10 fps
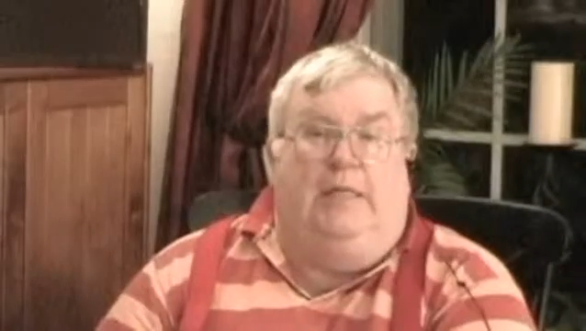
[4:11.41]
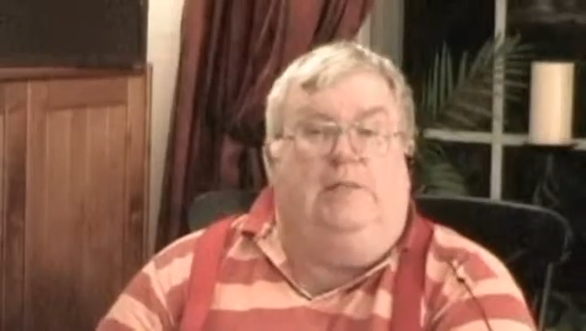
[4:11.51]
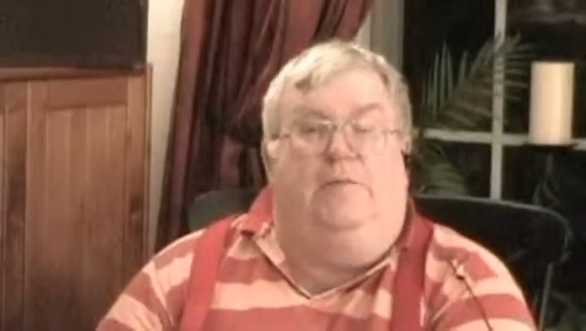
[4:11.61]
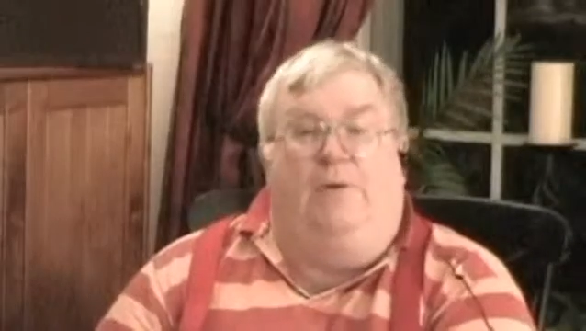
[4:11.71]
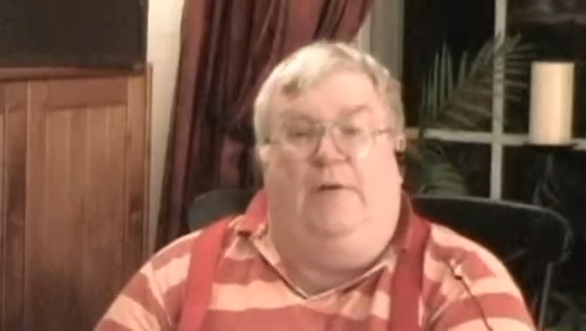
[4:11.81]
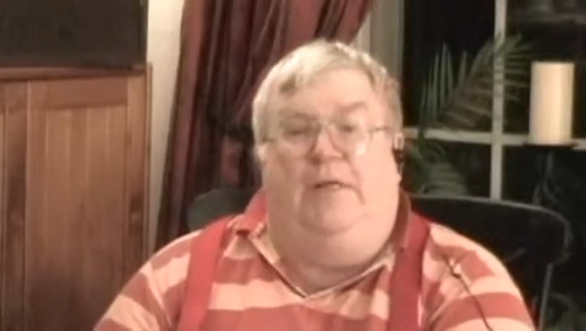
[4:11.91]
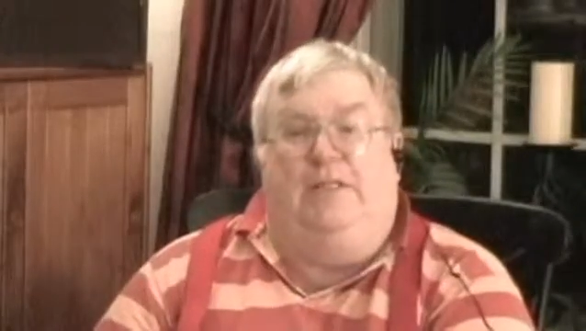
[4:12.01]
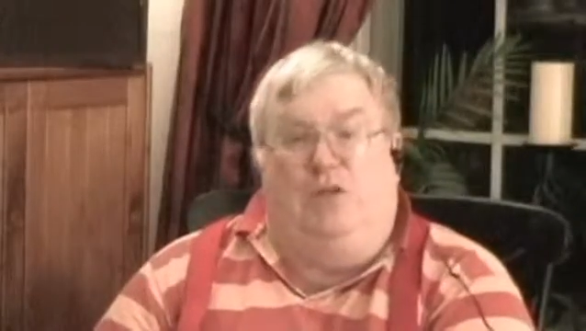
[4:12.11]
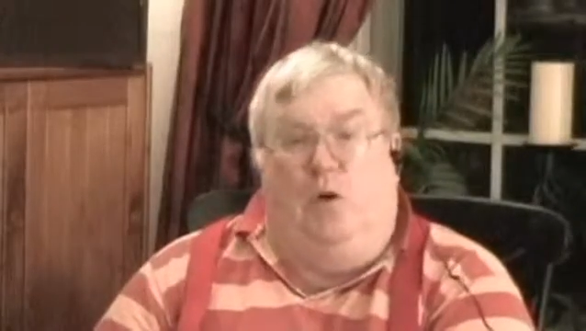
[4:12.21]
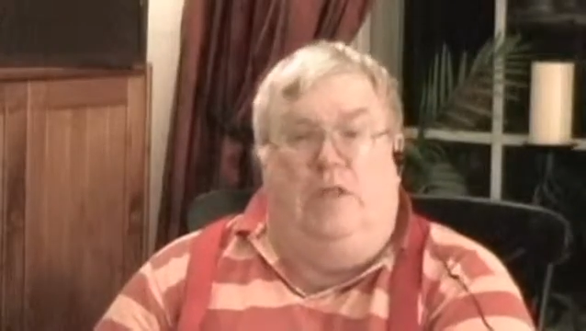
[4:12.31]
and it's a very
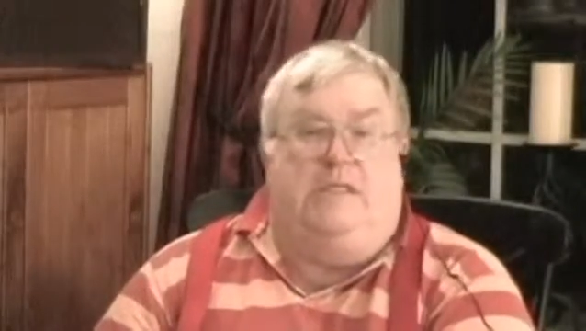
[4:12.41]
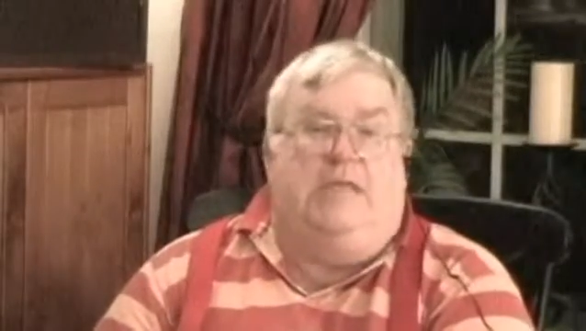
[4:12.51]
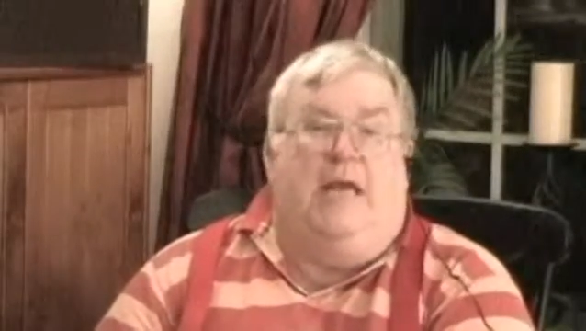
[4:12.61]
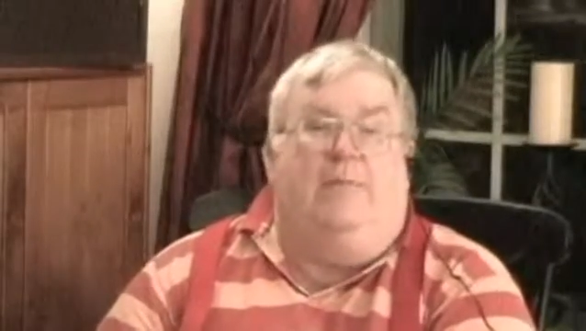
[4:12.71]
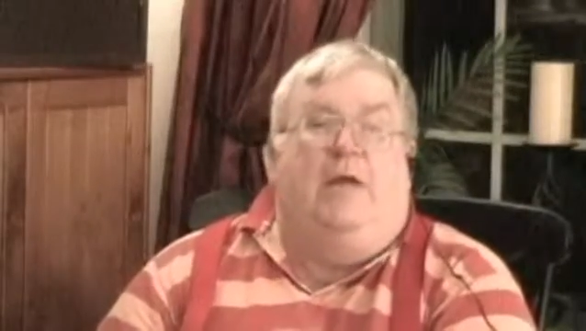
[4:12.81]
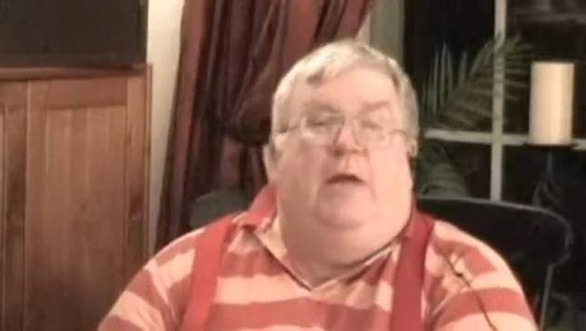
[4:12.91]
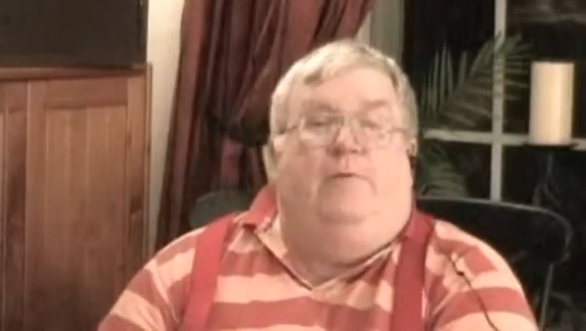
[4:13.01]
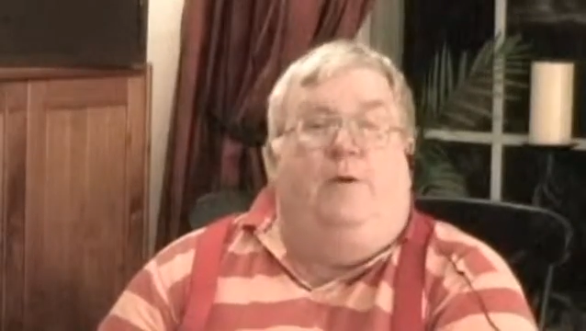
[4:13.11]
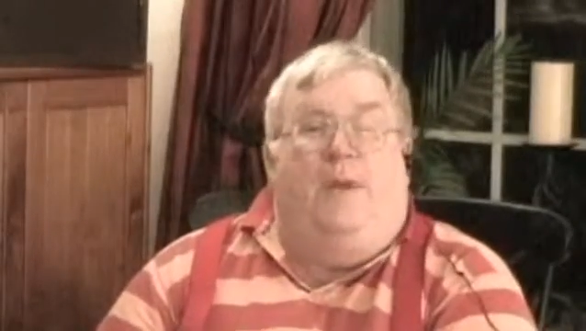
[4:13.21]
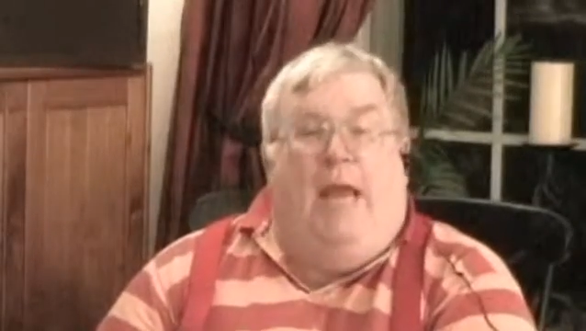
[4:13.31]
short step
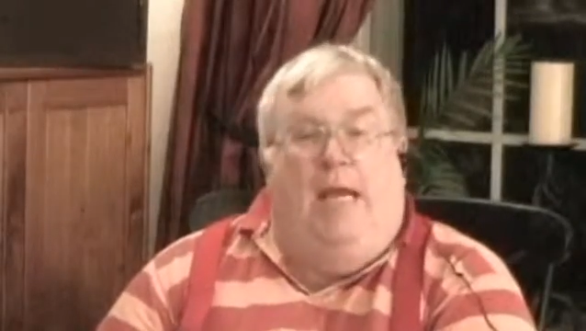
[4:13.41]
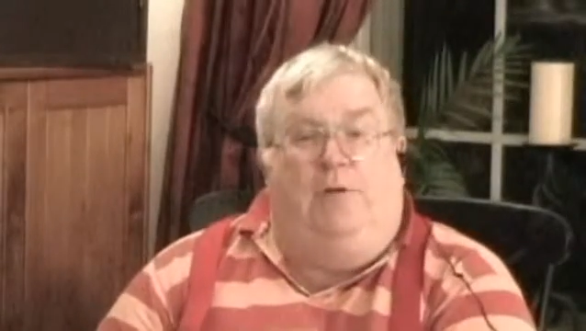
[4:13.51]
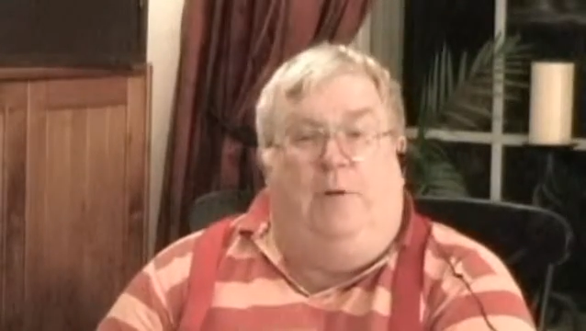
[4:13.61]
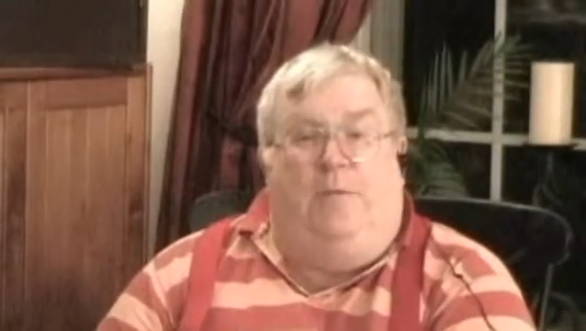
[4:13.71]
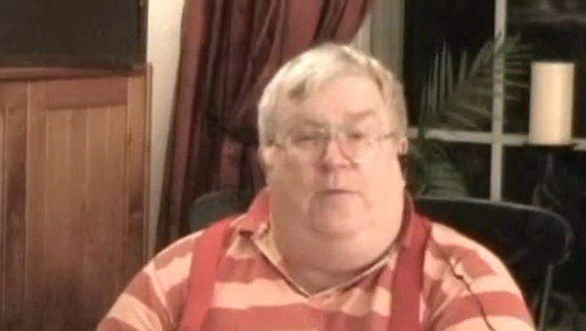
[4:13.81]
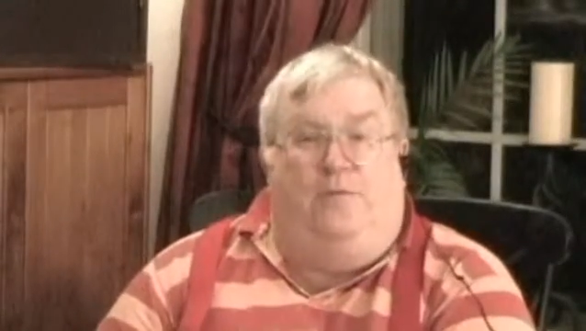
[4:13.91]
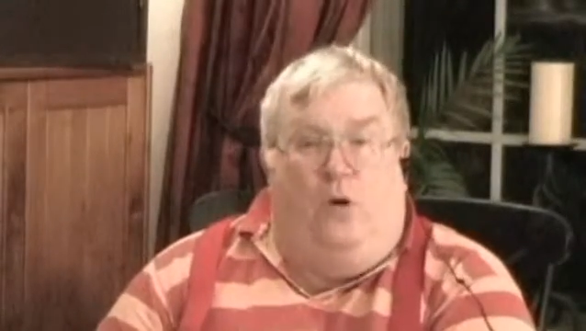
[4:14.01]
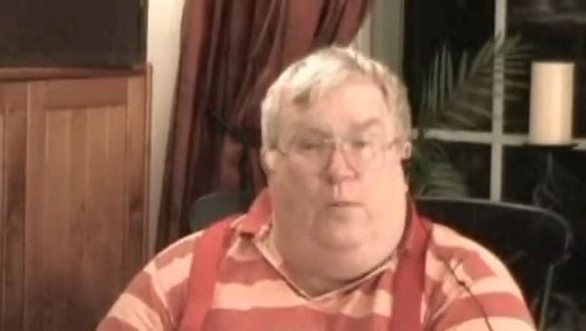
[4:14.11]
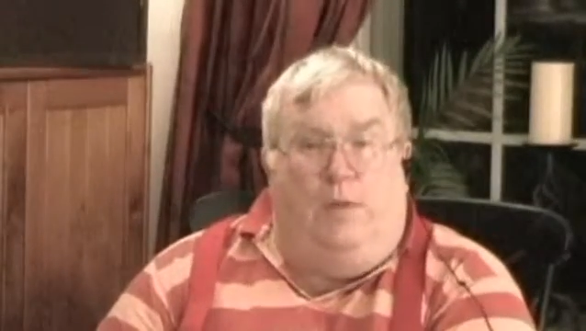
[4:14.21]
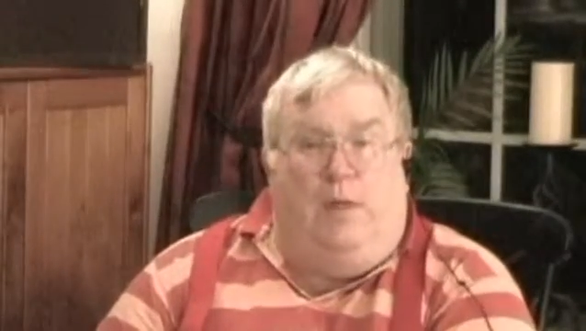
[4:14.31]
from angry
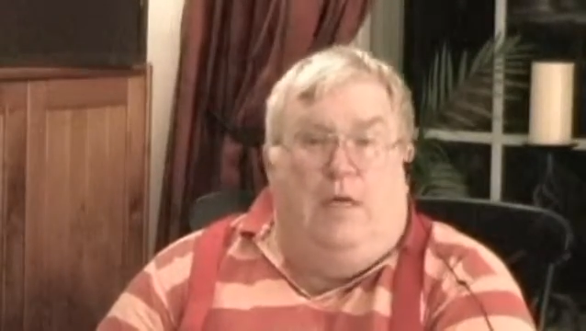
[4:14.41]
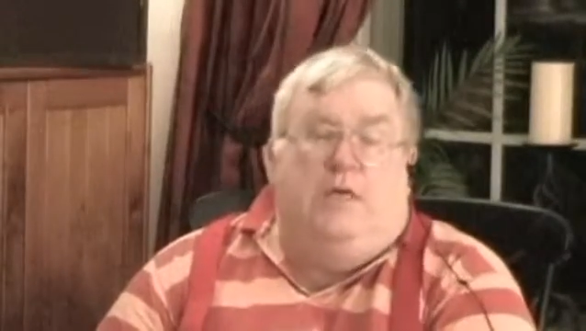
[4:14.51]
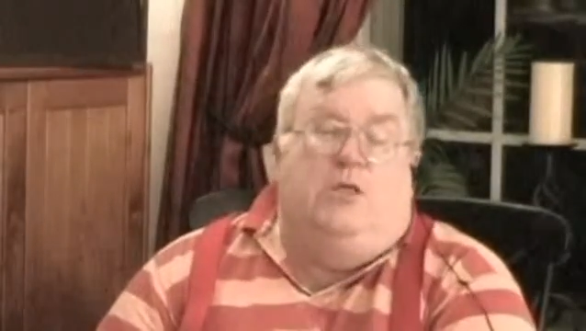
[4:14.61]
performer